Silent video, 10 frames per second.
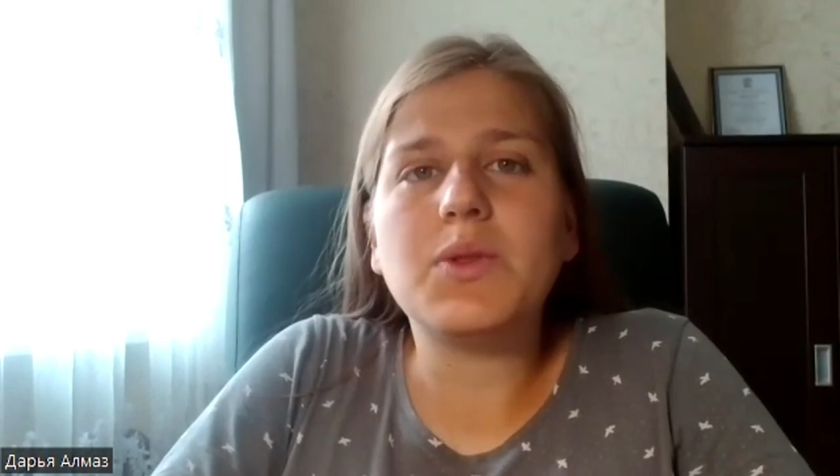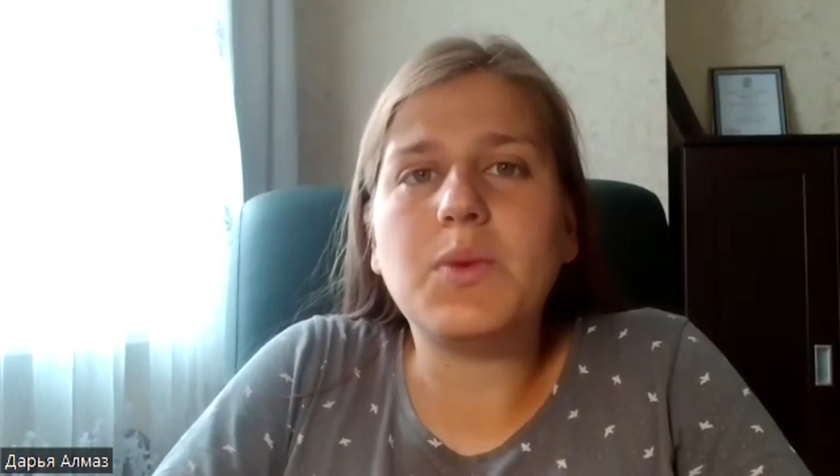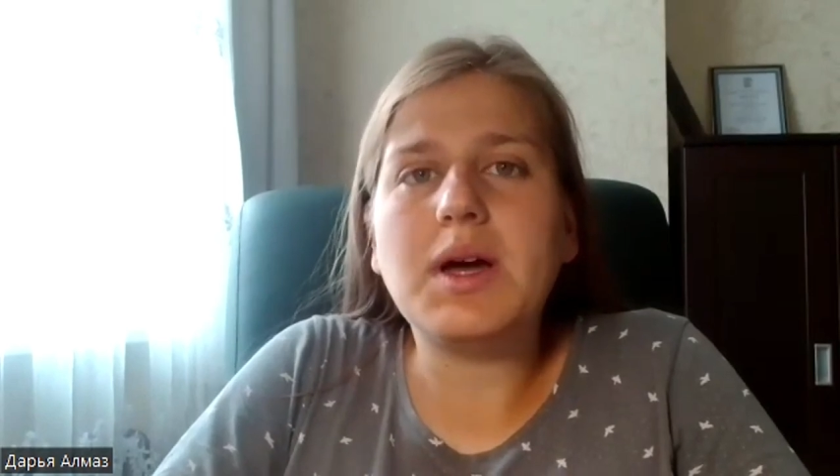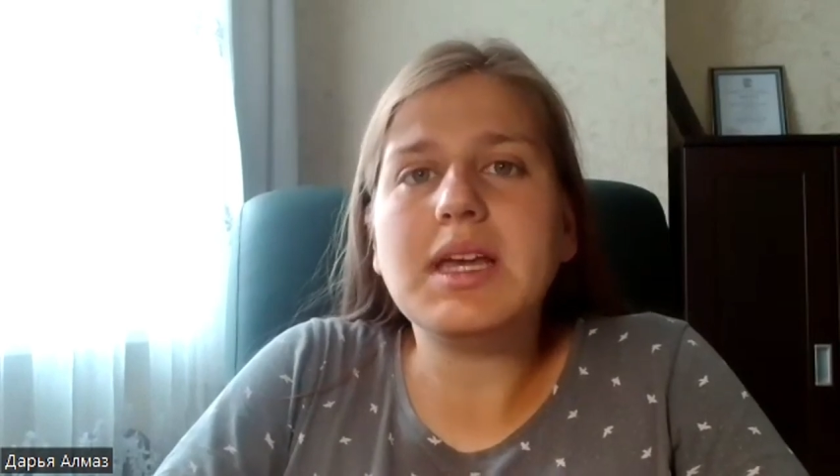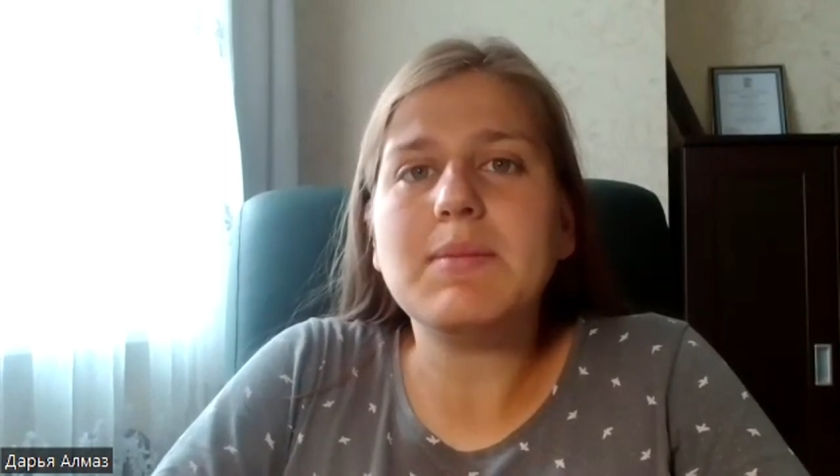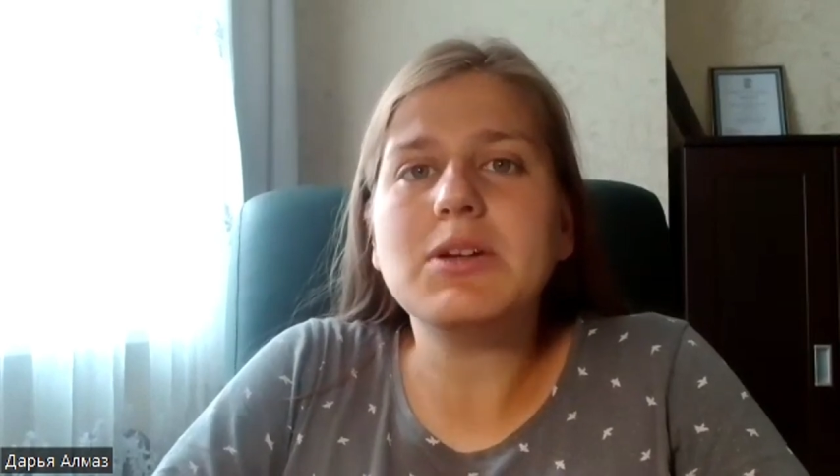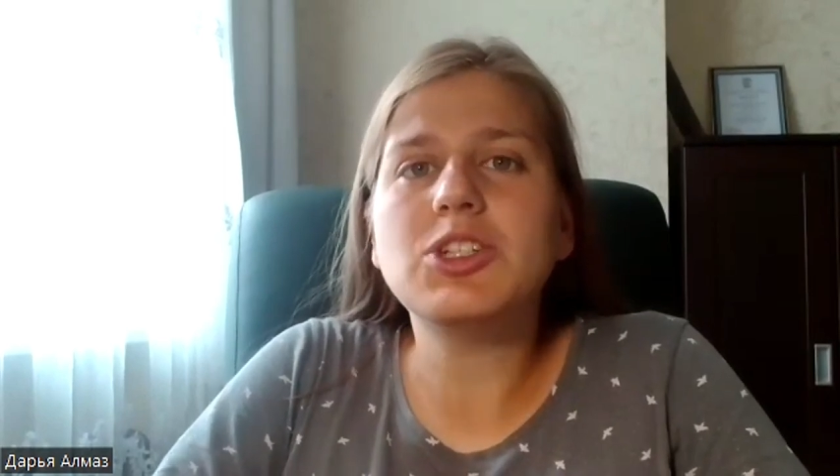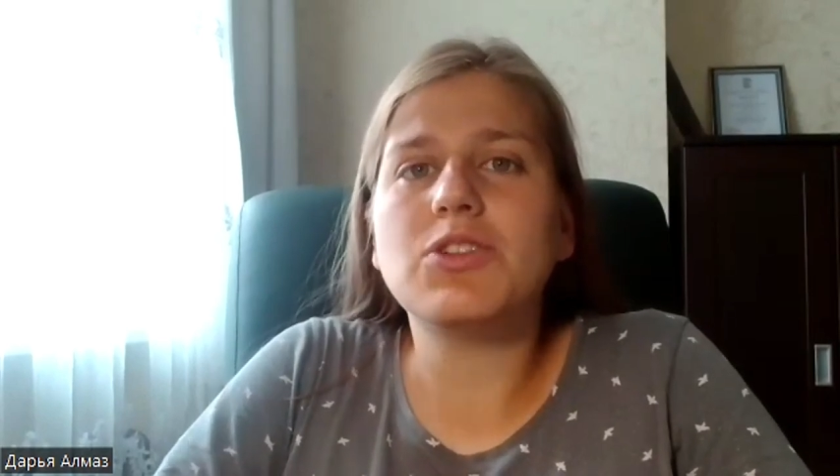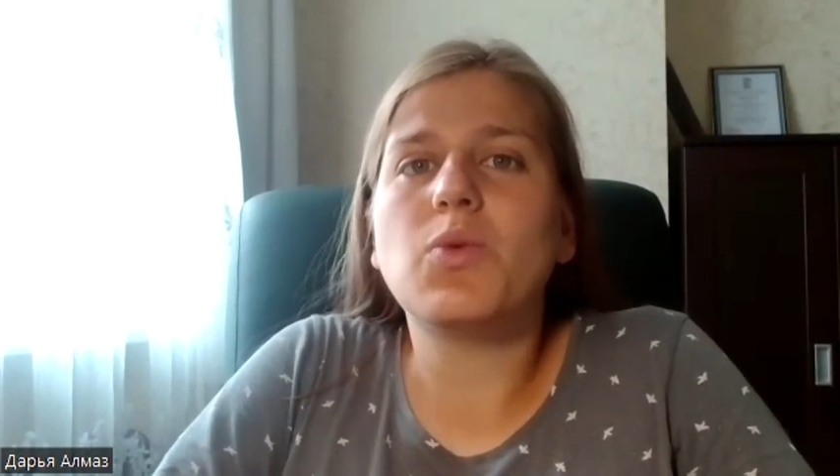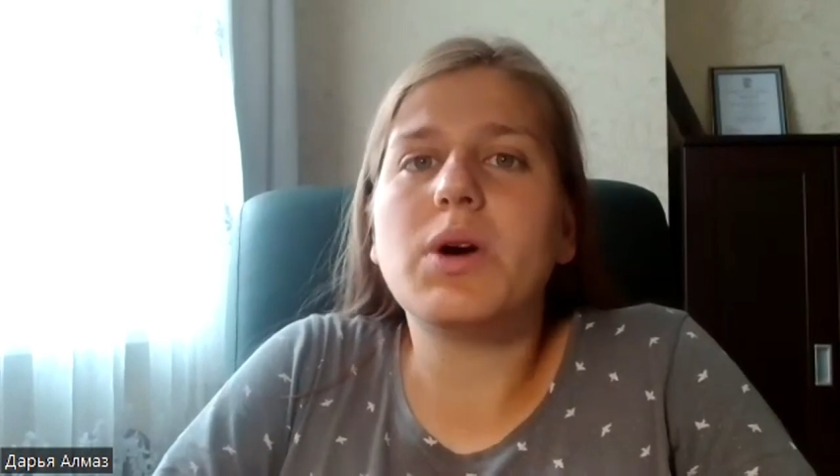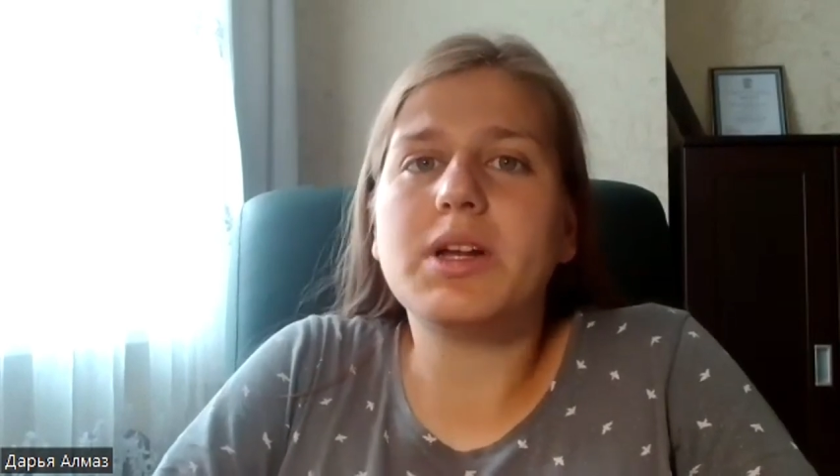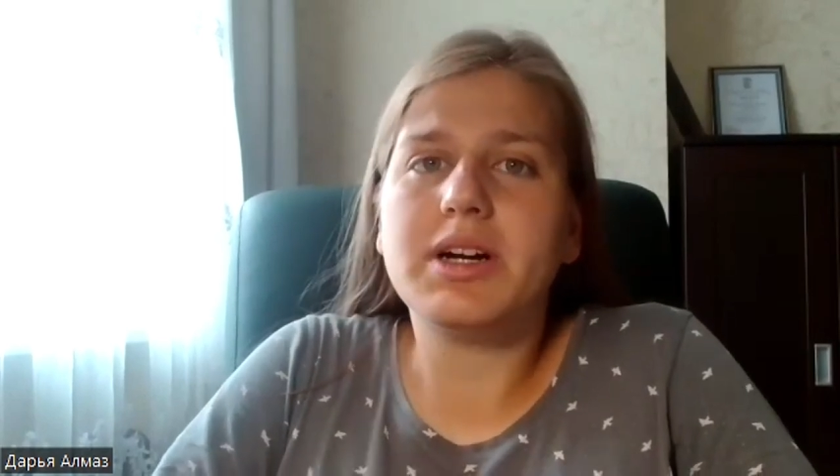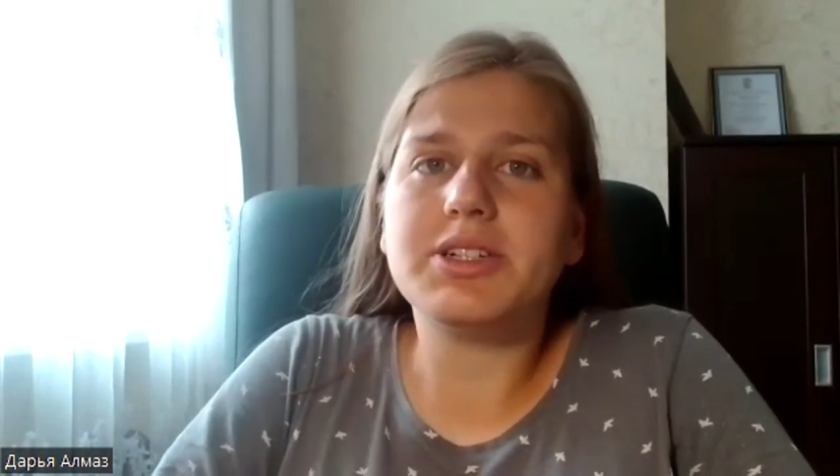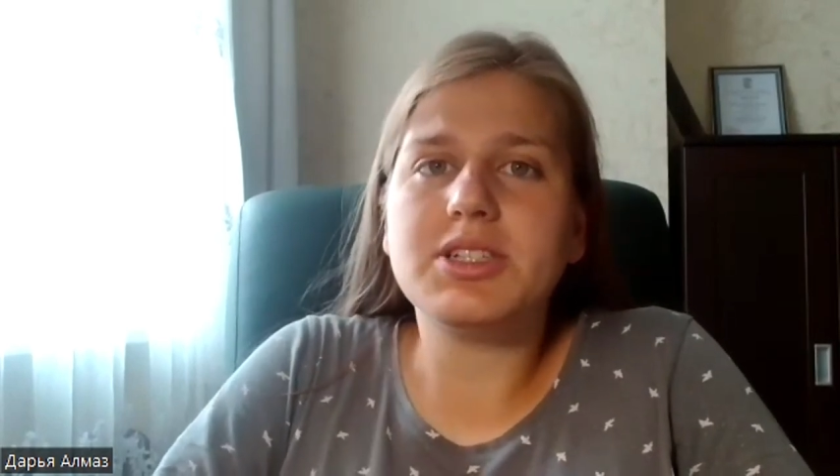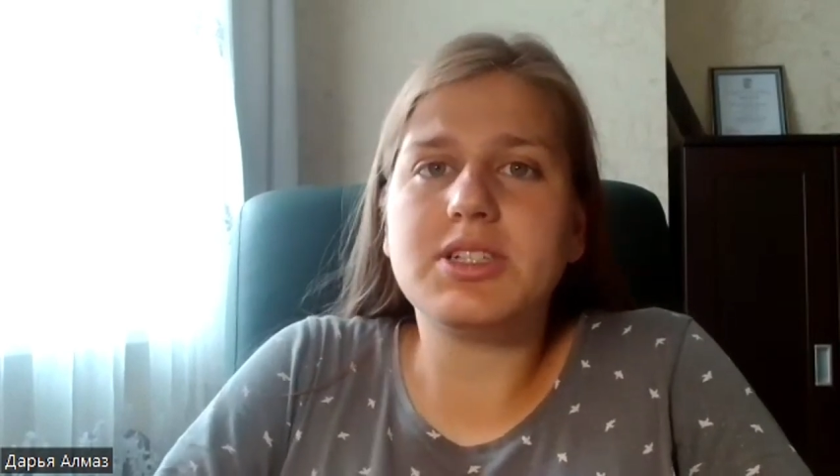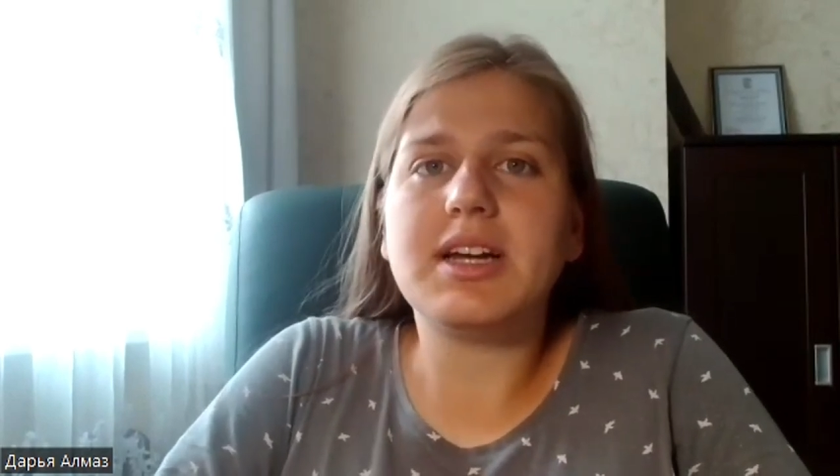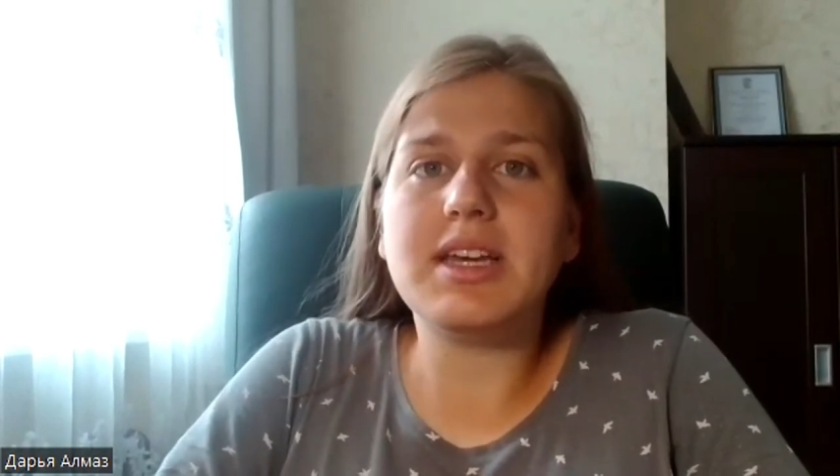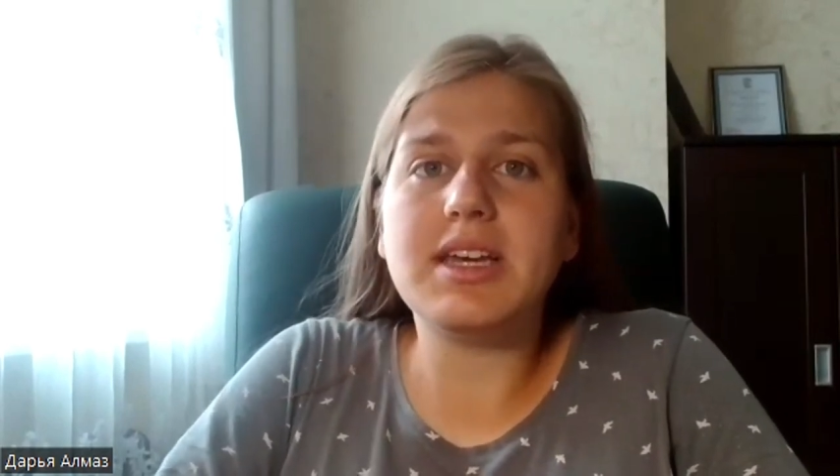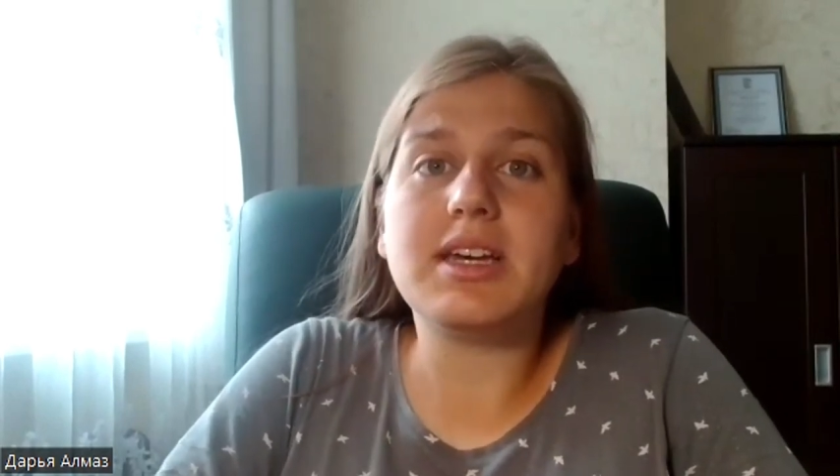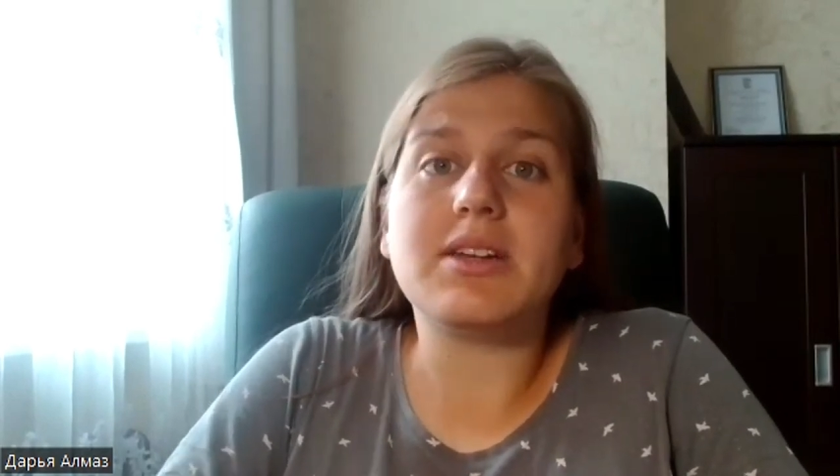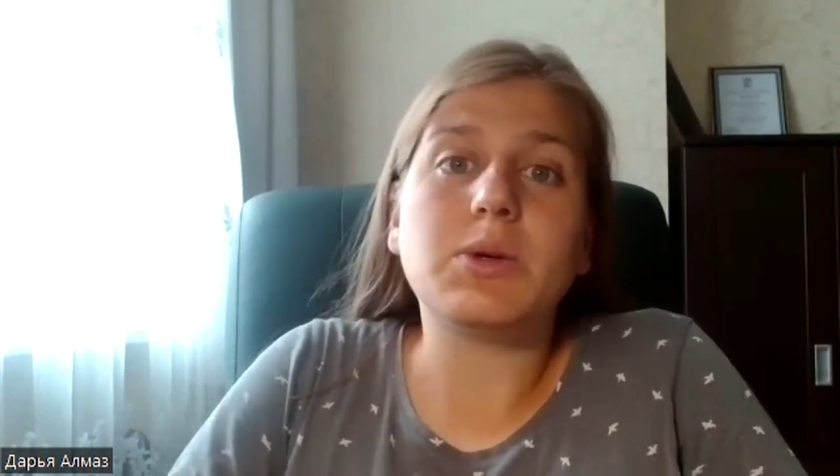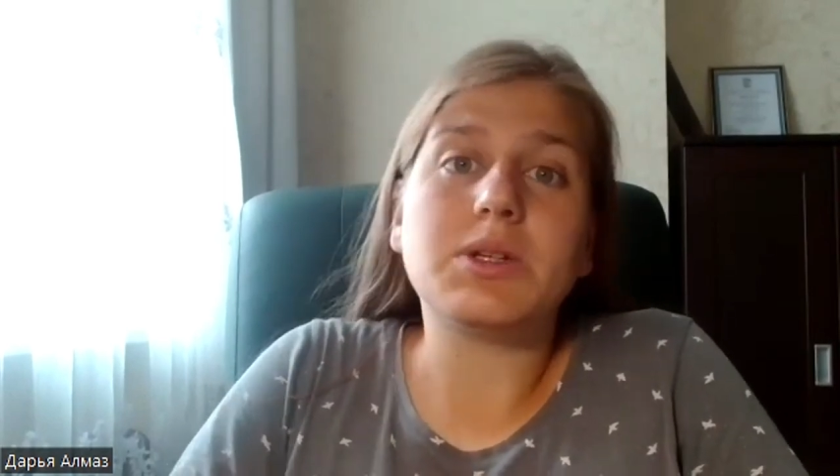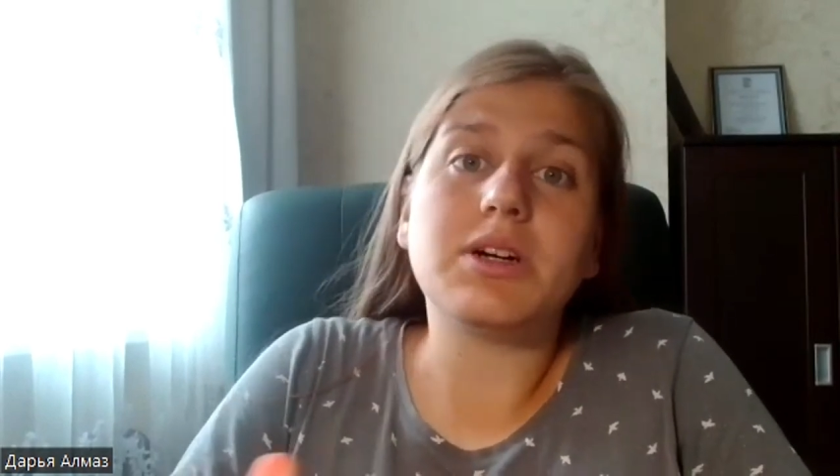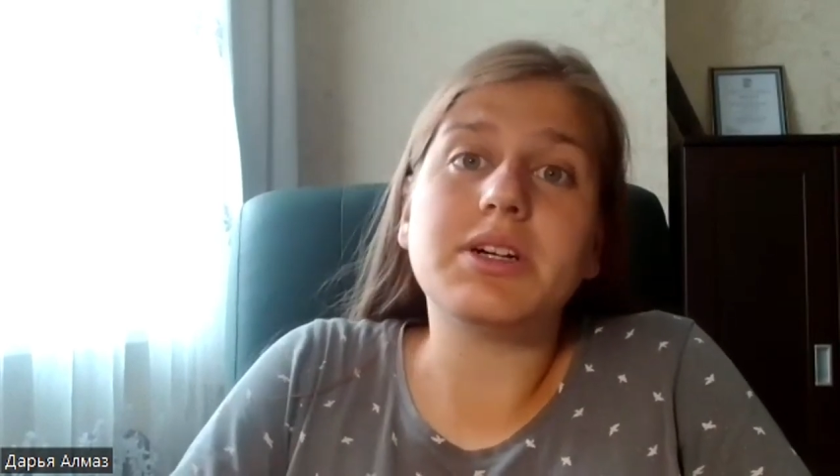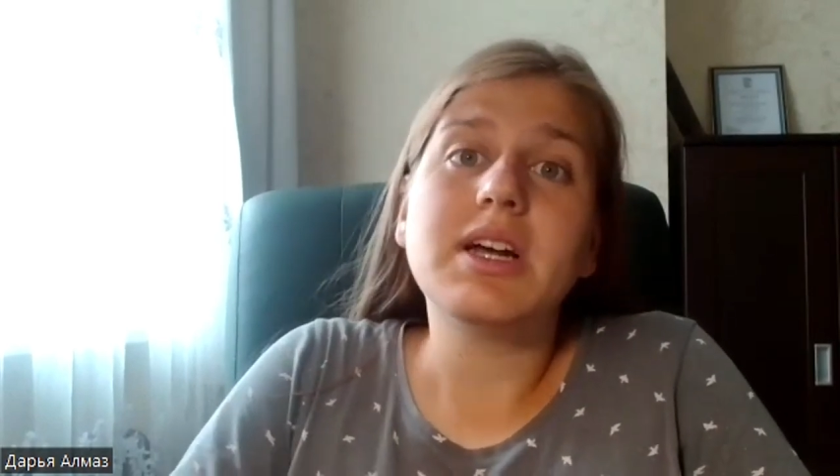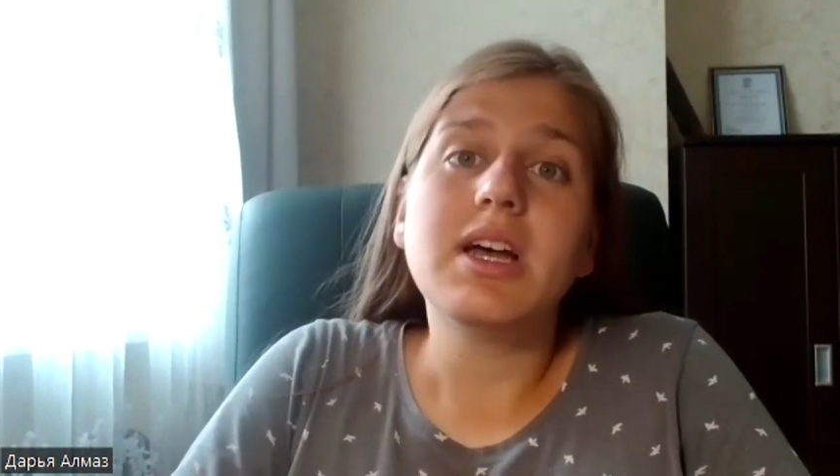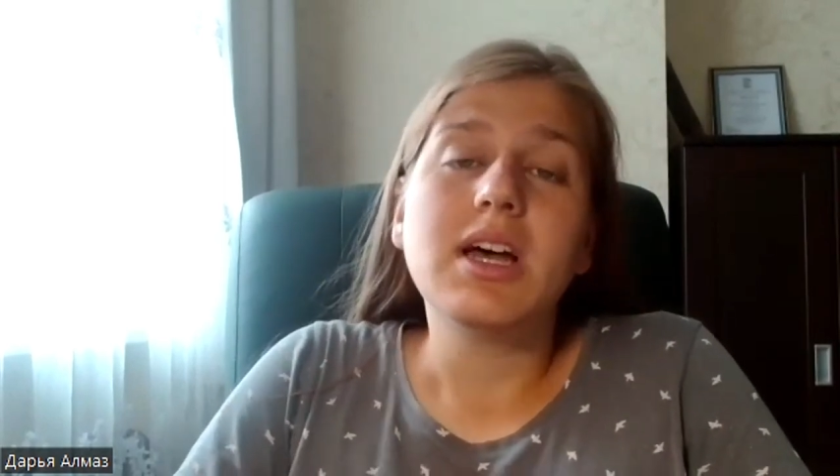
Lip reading: with one image of what our studying and what our